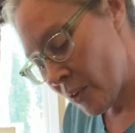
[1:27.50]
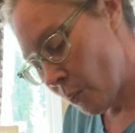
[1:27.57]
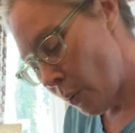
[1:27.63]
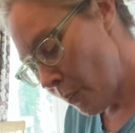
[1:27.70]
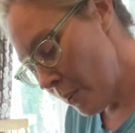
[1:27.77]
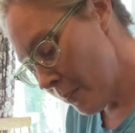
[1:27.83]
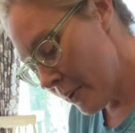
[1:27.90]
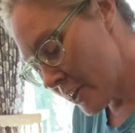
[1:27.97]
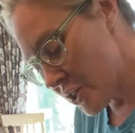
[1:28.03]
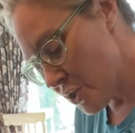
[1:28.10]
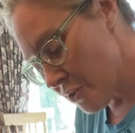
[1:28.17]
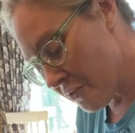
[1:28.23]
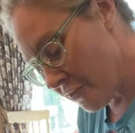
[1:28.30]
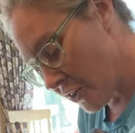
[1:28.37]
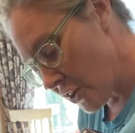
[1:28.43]
what we want to do
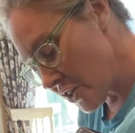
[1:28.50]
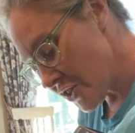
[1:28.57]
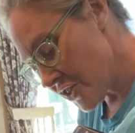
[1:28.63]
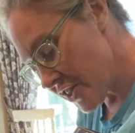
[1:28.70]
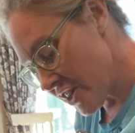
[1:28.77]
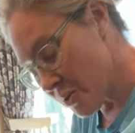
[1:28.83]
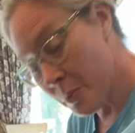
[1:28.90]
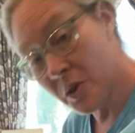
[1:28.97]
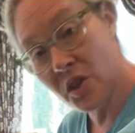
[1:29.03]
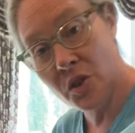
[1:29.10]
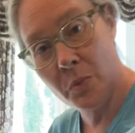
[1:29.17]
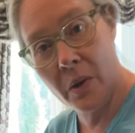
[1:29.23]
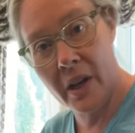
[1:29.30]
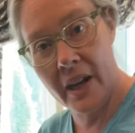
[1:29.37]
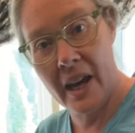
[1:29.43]
first is we just
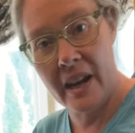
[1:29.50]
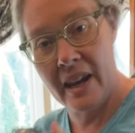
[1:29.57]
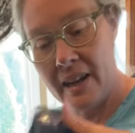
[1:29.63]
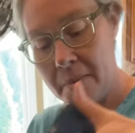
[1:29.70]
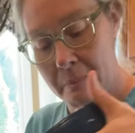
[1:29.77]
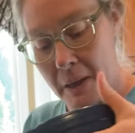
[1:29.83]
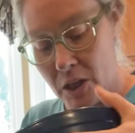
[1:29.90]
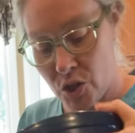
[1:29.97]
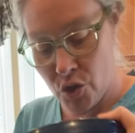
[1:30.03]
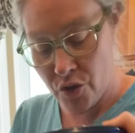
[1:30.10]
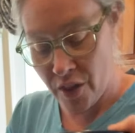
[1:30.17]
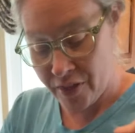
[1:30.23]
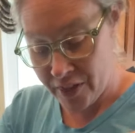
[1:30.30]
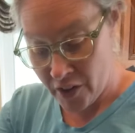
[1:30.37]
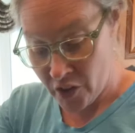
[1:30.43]
want to kind of make sure
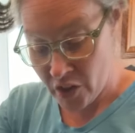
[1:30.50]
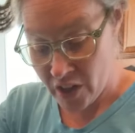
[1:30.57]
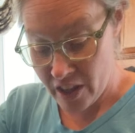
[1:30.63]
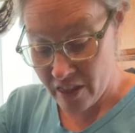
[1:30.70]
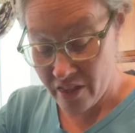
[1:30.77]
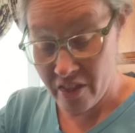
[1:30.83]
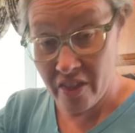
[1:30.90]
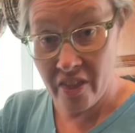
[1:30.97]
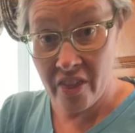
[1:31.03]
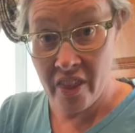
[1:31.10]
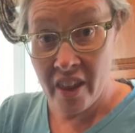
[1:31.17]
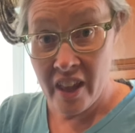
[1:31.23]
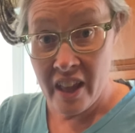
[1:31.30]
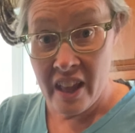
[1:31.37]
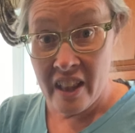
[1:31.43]
that
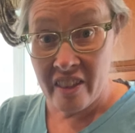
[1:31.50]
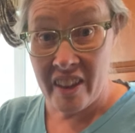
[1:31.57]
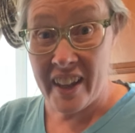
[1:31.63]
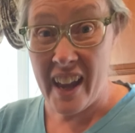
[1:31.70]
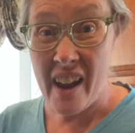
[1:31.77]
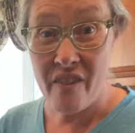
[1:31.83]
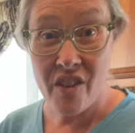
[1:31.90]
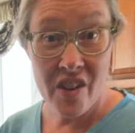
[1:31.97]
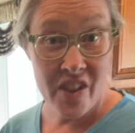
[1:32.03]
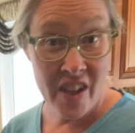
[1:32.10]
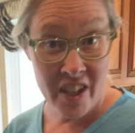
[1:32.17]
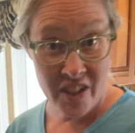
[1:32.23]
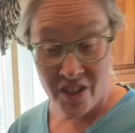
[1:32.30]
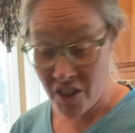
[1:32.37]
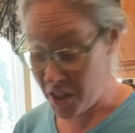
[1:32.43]
like everything
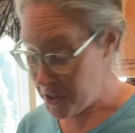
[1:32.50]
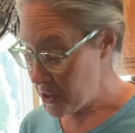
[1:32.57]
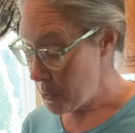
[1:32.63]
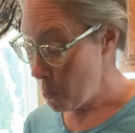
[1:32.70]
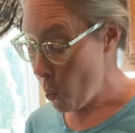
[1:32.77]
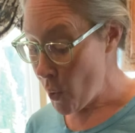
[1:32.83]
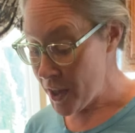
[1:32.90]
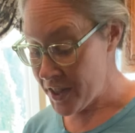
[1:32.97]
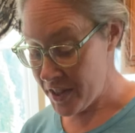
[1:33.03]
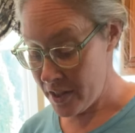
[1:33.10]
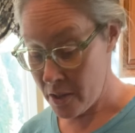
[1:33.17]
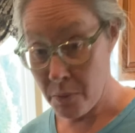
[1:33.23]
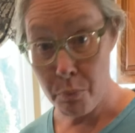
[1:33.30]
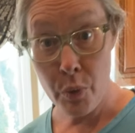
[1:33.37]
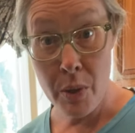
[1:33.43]
is nice and
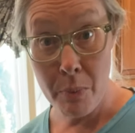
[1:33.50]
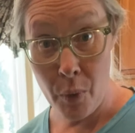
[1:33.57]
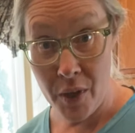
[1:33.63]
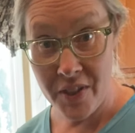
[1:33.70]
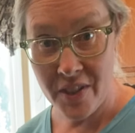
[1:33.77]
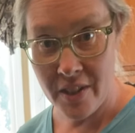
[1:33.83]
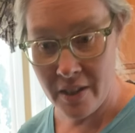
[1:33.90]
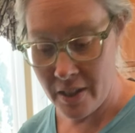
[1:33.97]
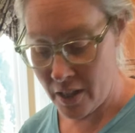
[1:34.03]
moistened, pre-moistened.